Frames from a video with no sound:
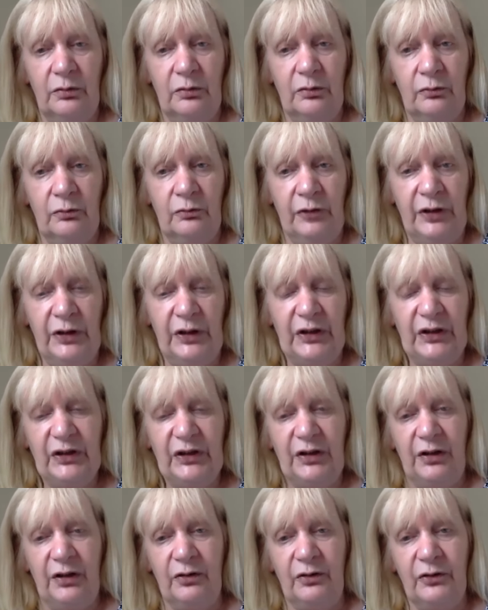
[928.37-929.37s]
reading
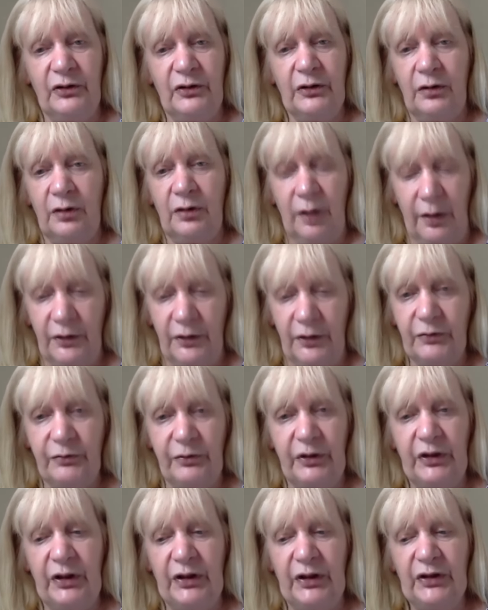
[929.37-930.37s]
skills, close
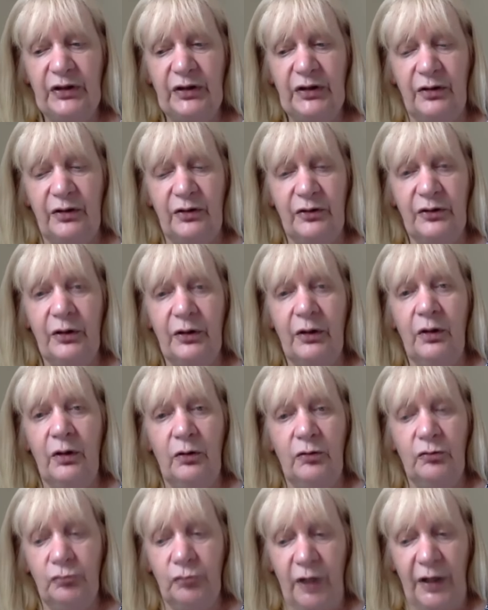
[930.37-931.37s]
reading skills,
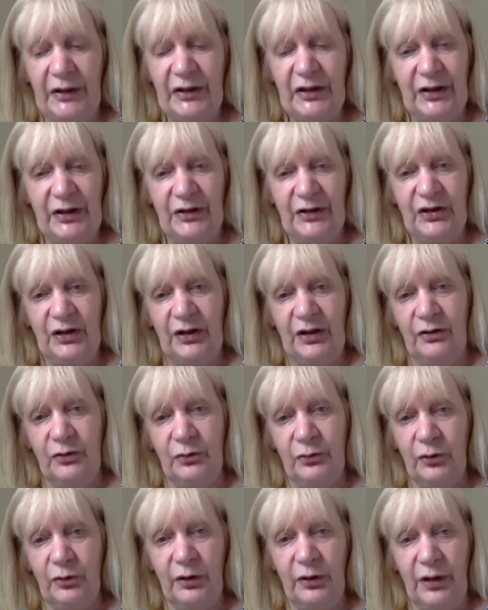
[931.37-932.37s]
writing skills,
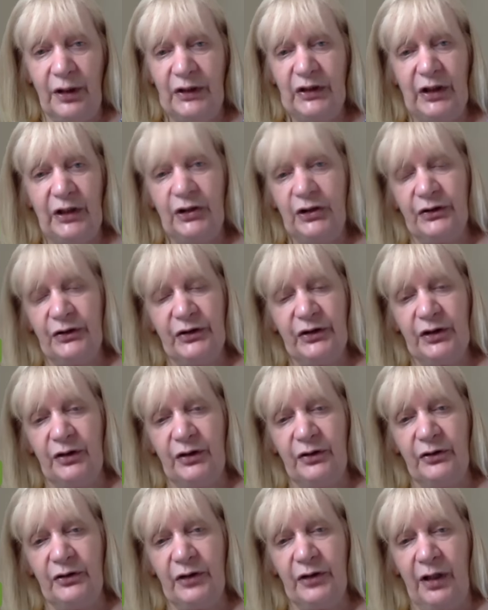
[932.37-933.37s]
organization
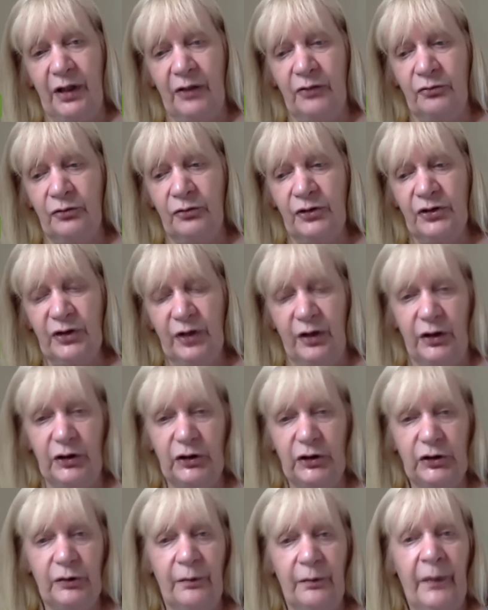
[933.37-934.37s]
skills, and
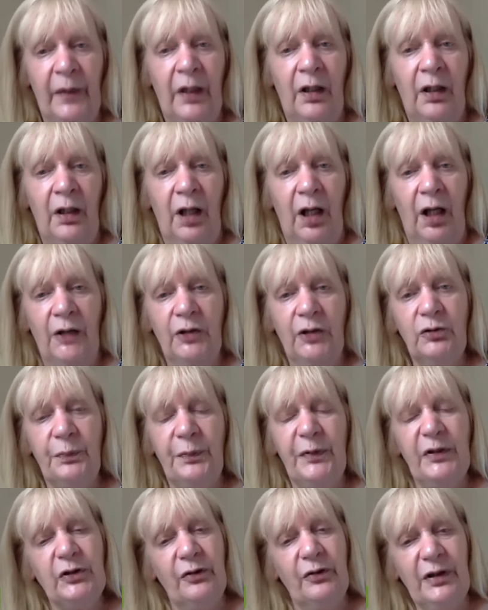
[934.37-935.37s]
research. And you would
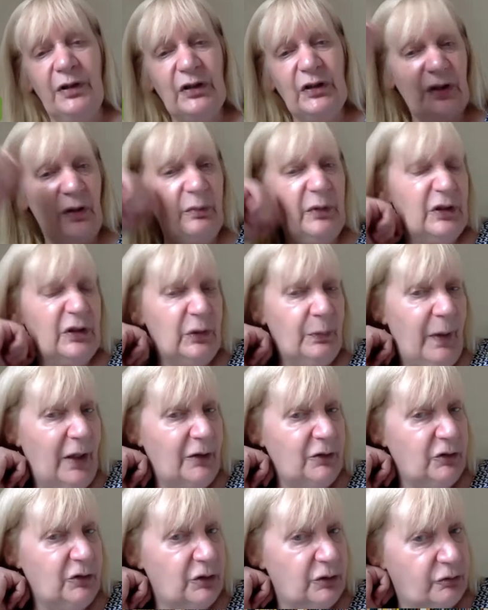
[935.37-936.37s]
be doing some
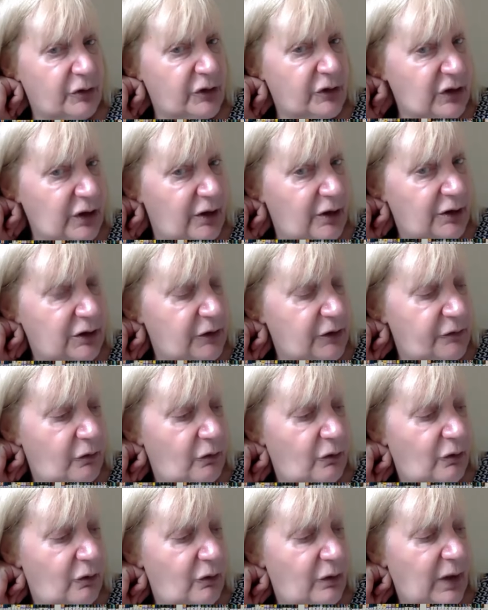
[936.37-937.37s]
independent research
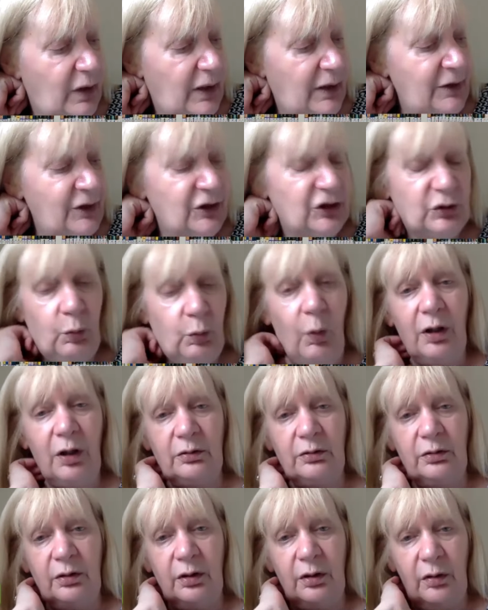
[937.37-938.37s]
for each
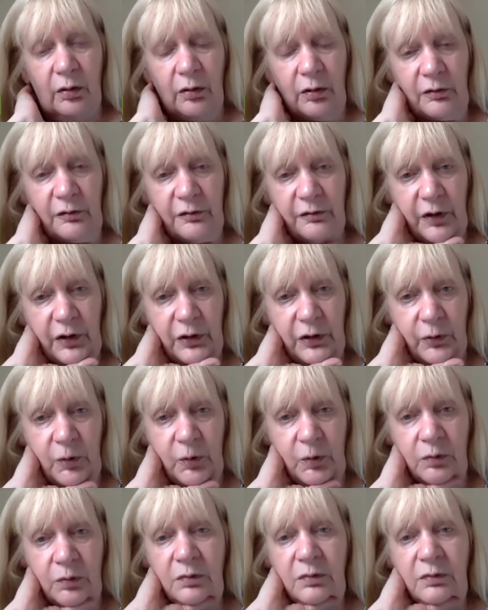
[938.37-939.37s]
one of
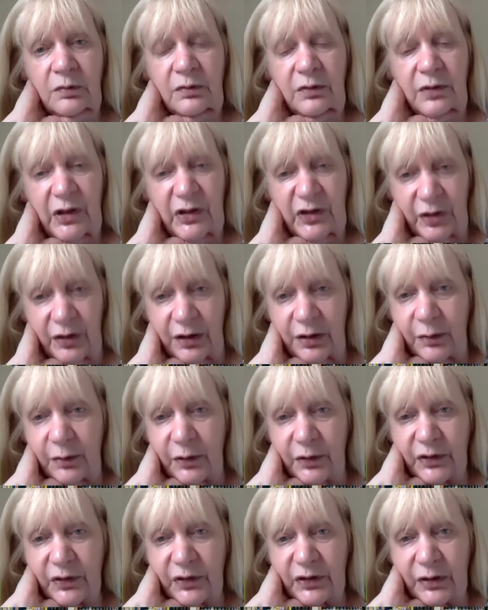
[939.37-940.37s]
your
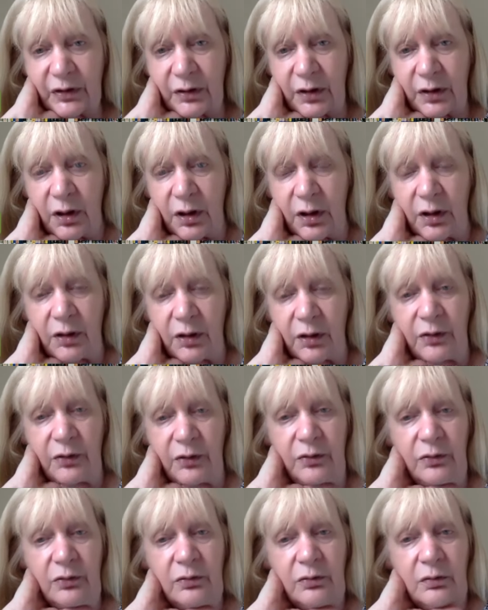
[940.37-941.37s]
assignments.
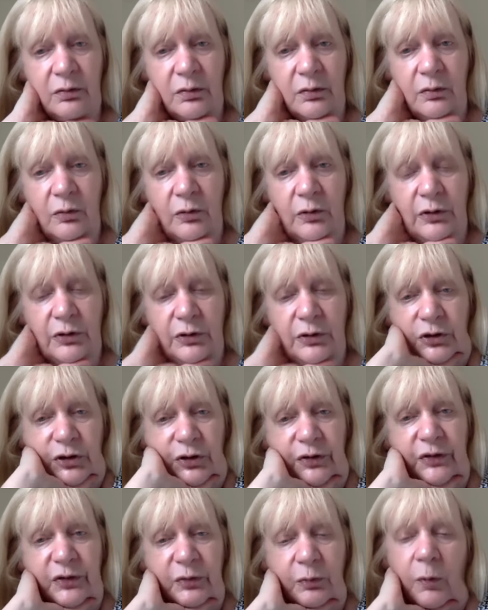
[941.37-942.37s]
You would
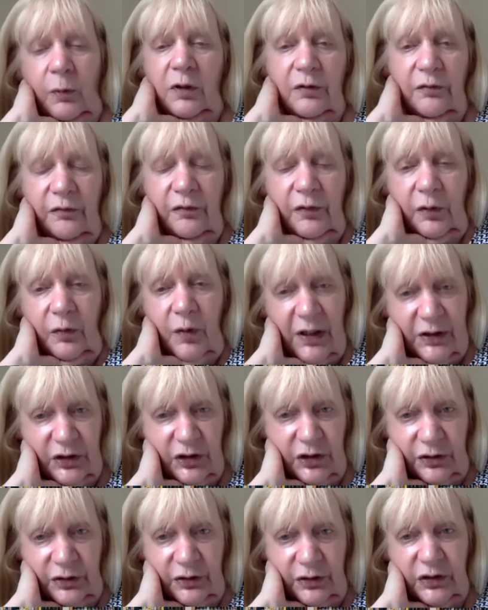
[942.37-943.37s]
choose one of the
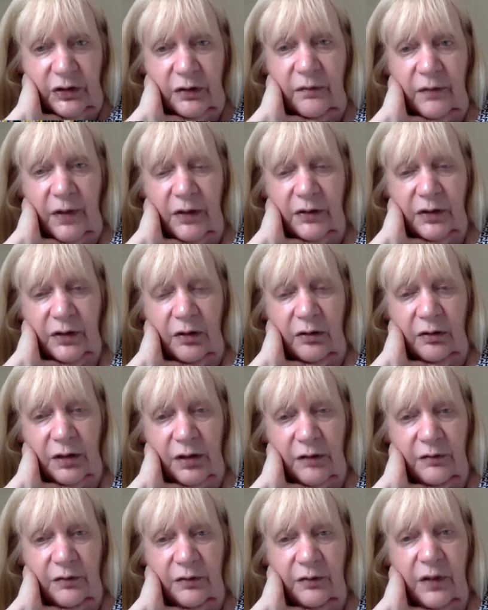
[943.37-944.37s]
questions that are
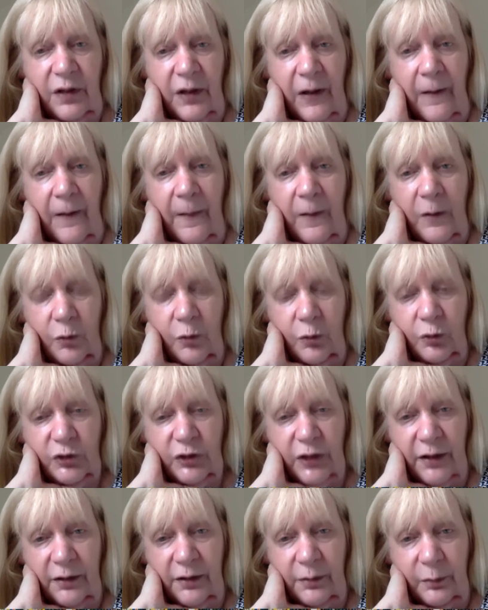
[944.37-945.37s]
given in the course
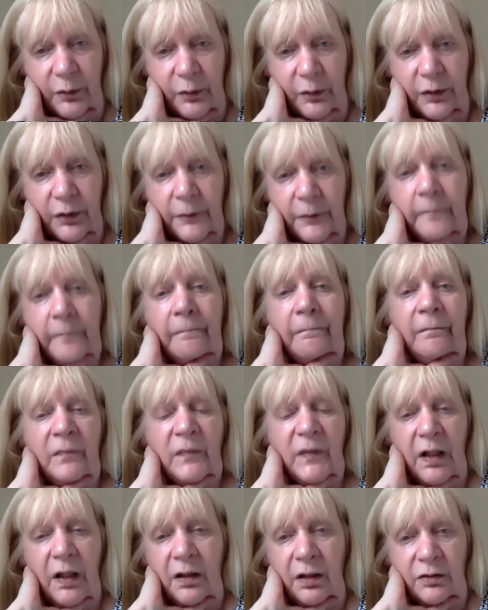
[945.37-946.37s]
handbook
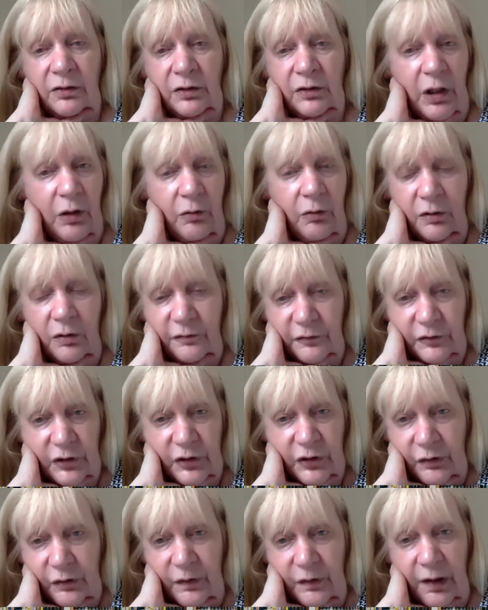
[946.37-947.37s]
and go off
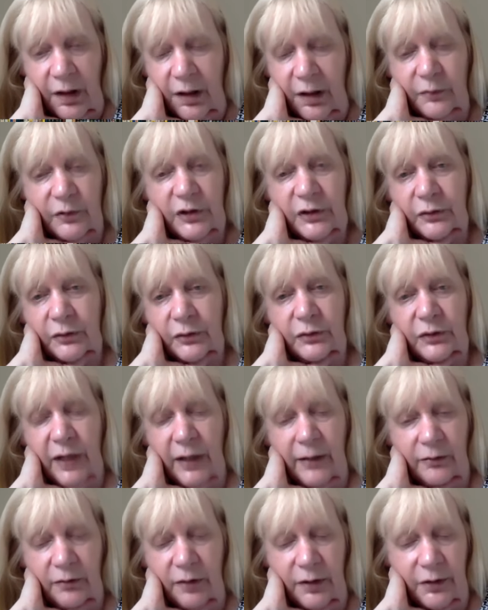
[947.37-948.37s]
to the libraries or
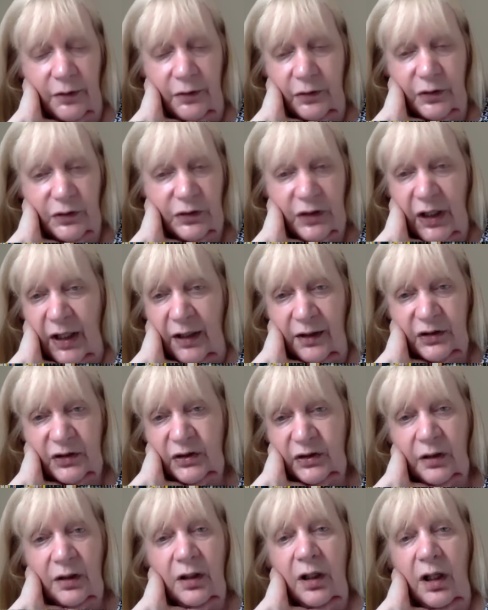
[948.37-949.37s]
download
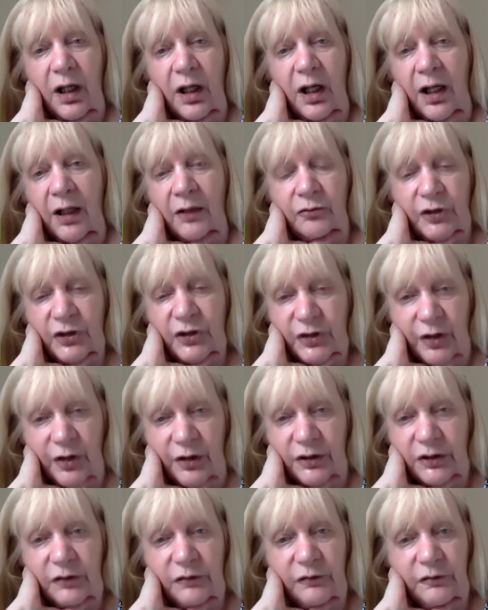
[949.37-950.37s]
texts and
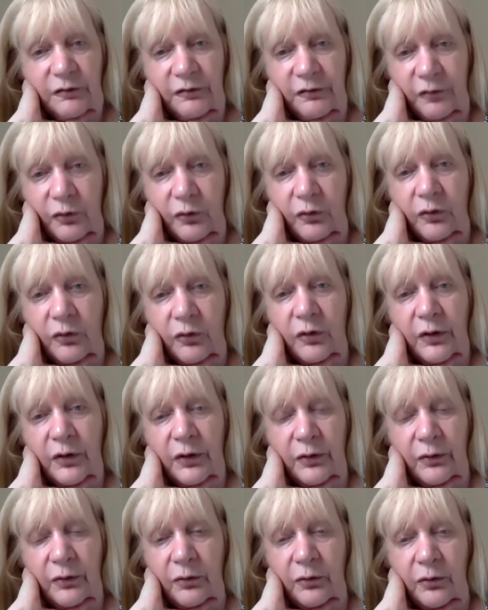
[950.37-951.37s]
research for
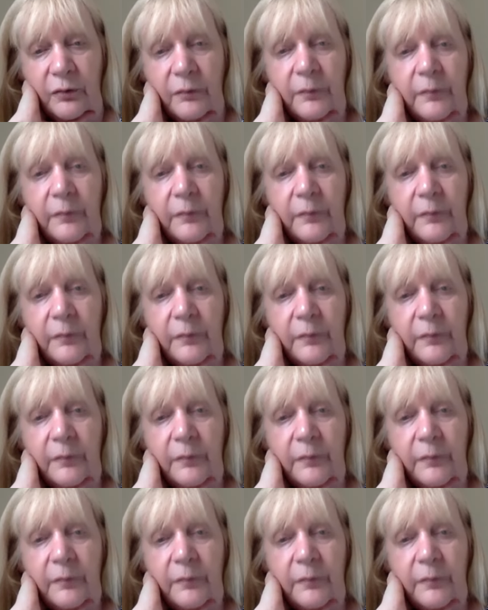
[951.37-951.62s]
your